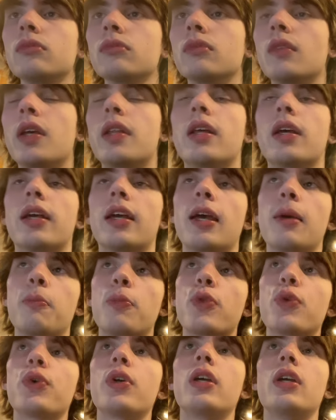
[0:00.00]
then game
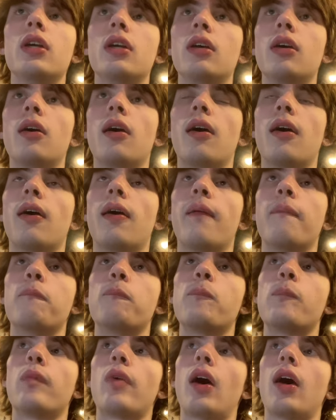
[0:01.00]
3,
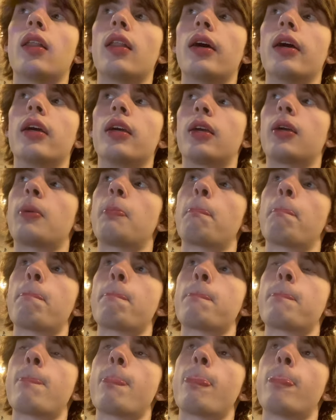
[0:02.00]

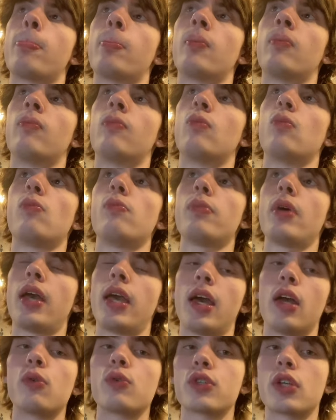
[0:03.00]
my
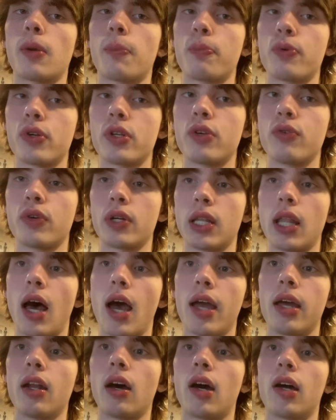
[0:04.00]
hand was pretty
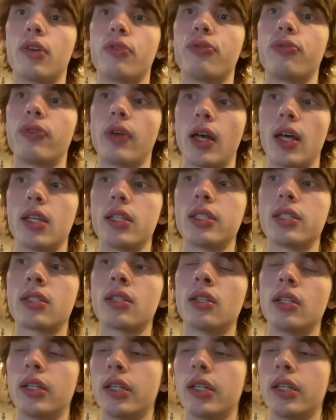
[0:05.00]
reliant on Fez.